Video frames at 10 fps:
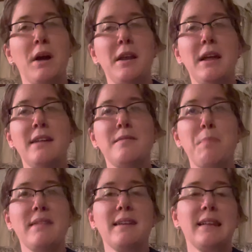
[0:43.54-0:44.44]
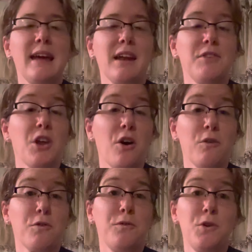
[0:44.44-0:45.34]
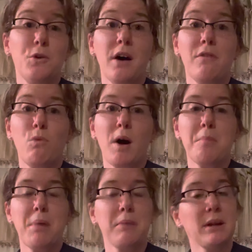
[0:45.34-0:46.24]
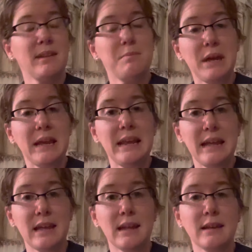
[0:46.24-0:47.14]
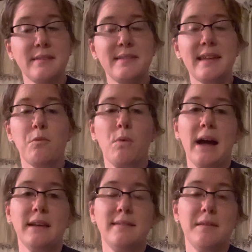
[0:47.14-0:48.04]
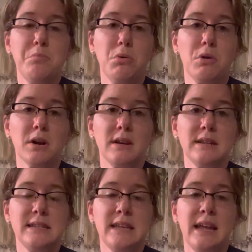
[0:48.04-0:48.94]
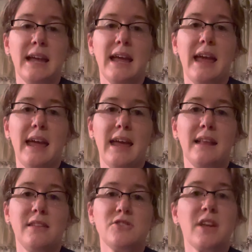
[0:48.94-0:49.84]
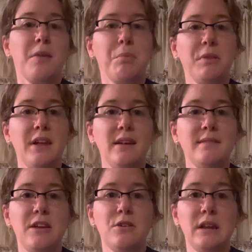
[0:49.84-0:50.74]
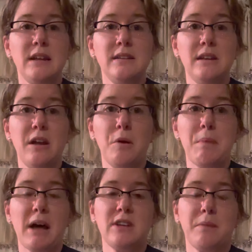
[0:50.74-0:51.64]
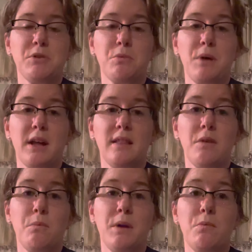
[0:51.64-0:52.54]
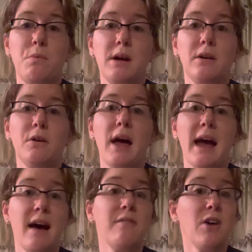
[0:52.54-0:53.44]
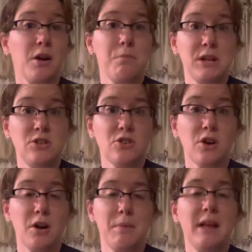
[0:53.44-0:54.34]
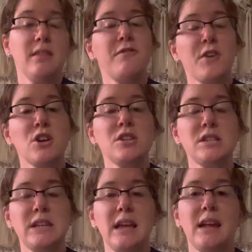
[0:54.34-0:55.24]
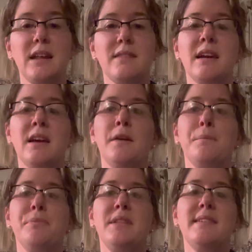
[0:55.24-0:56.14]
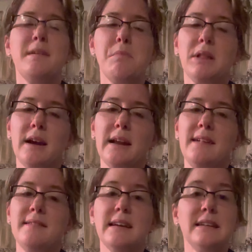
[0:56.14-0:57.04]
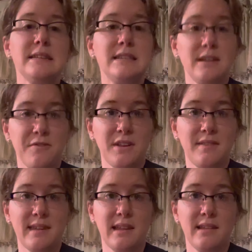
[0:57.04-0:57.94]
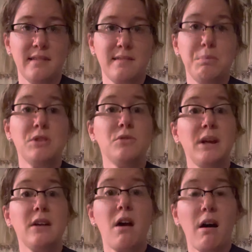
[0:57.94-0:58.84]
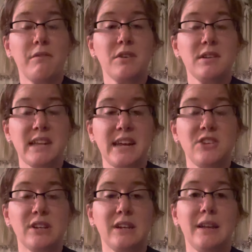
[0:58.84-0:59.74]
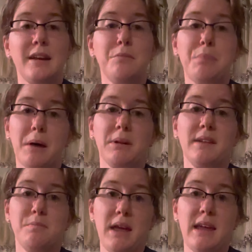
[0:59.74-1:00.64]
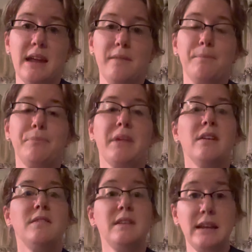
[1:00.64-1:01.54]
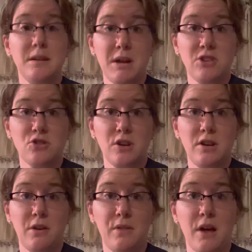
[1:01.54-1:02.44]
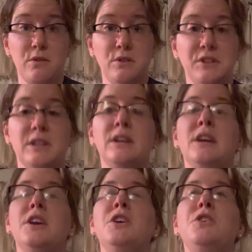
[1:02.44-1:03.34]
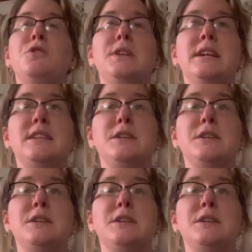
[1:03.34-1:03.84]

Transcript: is basically kind of an overview of what public speaking is and why it's important. And there's a couple things that you need to know about chapter one that we will have on our midterm. And the first is the similarities and differences between conversation and public speaking. So you need to make sure you know those. You need to